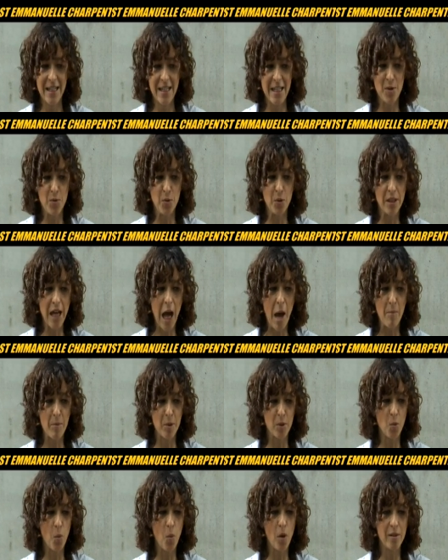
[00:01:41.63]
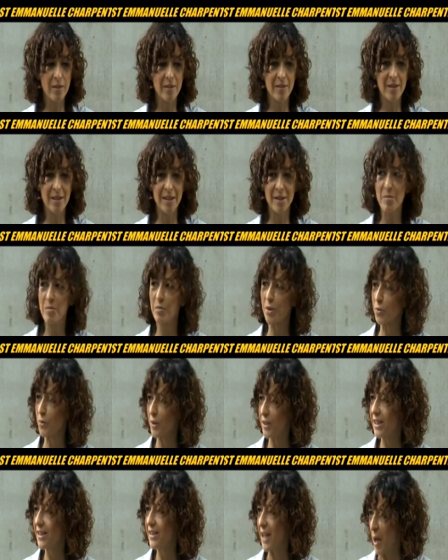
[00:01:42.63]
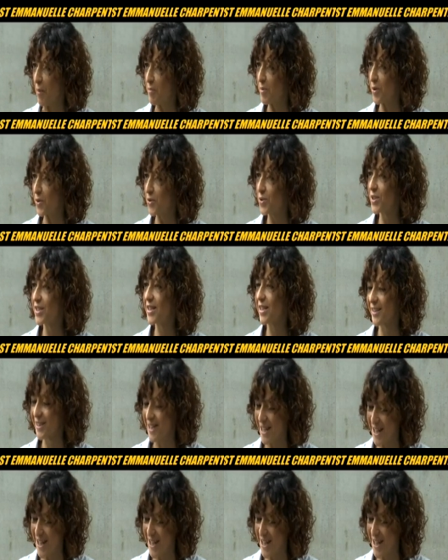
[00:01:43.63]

it would happen one day. But when it happens, then